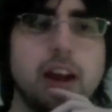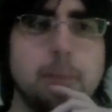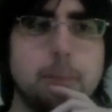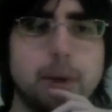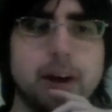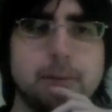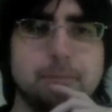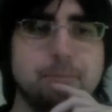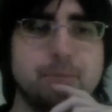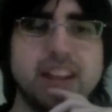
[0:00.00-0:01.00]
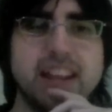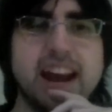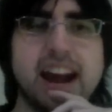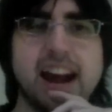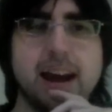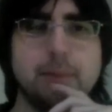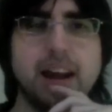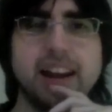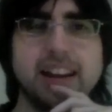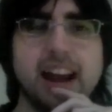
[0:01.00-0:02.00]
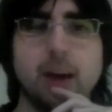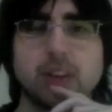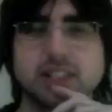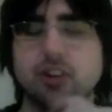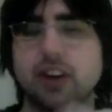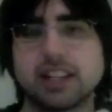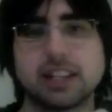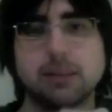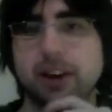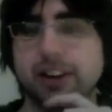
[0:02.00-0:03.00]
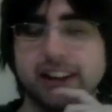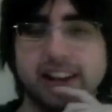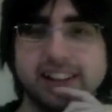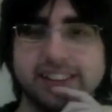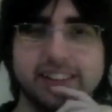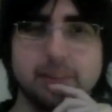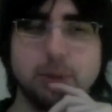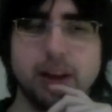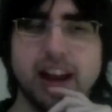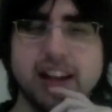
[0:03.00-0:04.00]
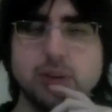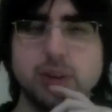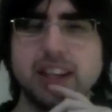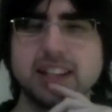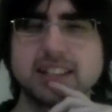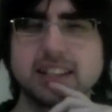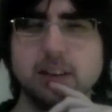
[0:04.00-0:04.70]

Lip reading: But yeah, I wasn't crazy about it, but I do think this